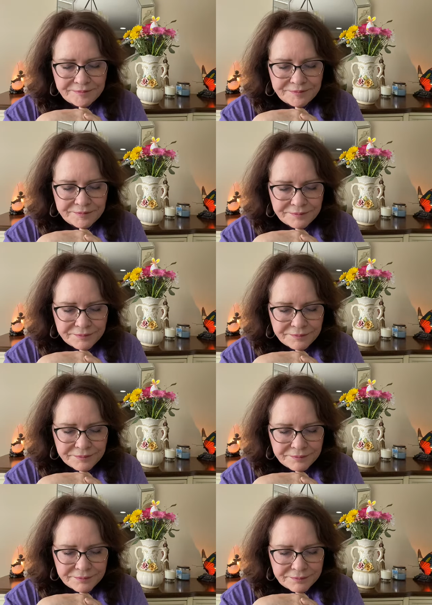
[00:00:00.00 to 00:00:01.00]

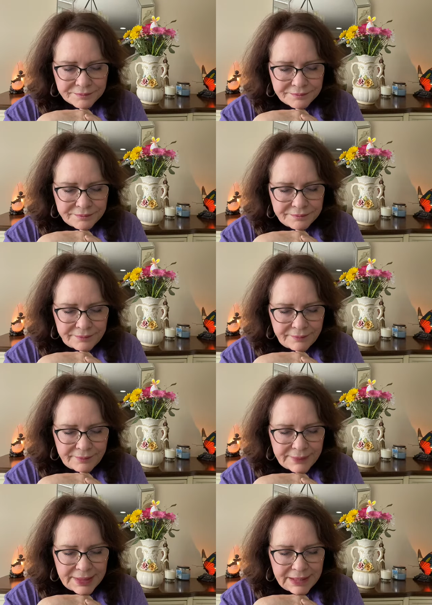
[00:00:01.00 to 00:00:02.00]

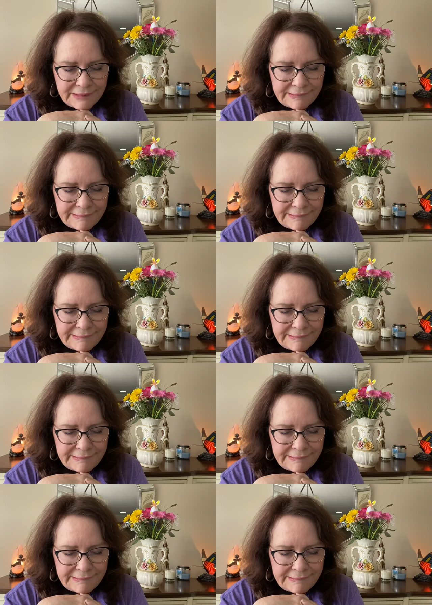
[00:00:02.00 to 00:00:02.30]
Nobody speaks.